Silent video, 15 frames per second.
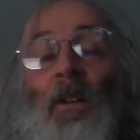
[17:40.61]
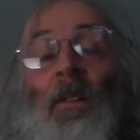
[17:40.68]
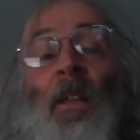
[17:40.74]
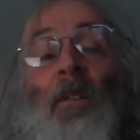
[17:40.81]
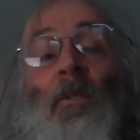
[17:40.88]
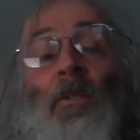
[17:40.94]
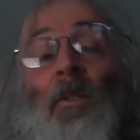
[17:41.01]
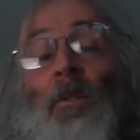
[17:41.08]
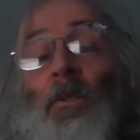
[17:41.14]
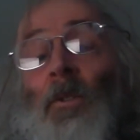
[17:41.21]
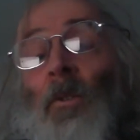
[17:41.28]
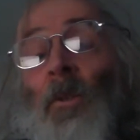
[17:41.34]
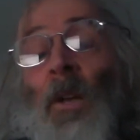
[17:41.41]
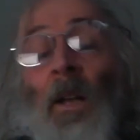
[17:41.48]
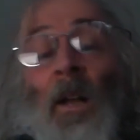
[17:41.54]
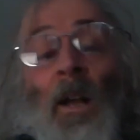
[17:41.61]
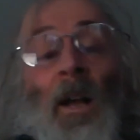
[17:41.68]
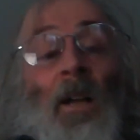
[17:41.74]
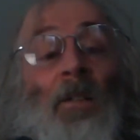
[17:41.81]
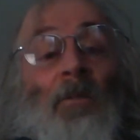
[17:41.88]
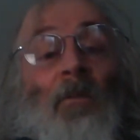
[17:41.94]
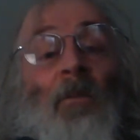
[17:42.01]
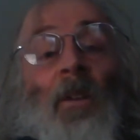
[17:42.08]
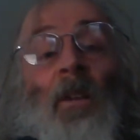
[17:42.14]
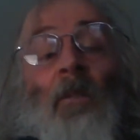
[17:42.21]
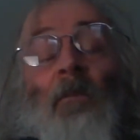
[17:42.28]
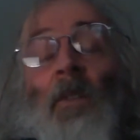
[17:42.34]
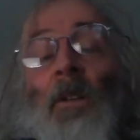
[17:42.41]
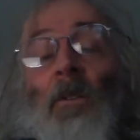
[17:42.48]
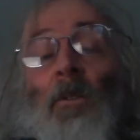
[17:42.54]
And then there's also, as
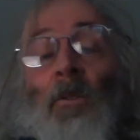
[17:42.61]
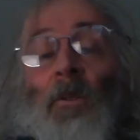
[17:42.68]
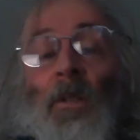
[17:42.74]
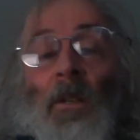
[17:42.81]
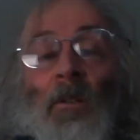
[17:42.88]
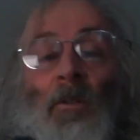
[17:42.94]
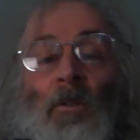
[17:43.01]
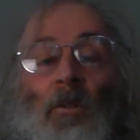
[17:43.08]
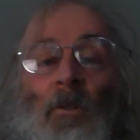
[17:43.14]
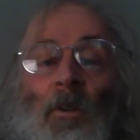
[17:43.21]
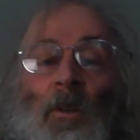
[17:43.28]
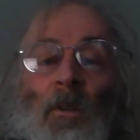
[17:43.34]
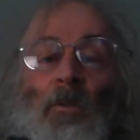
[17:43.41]
Ringu Tulku,